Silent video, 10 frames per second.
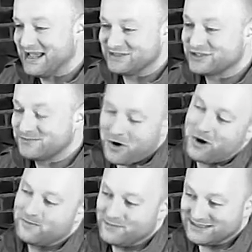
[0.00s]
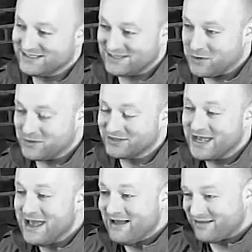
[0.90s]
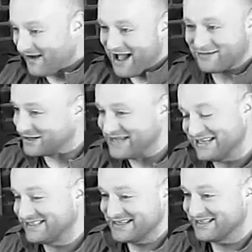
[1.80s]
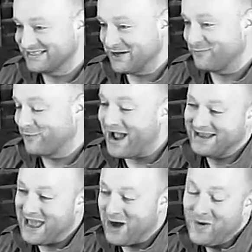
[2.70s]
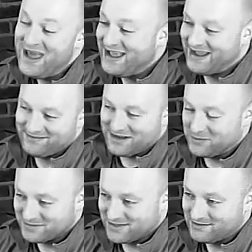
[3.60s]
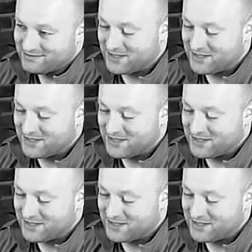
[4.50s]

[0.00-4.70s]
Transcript: and smart business owners that are out there testing this stuff right now and getting results.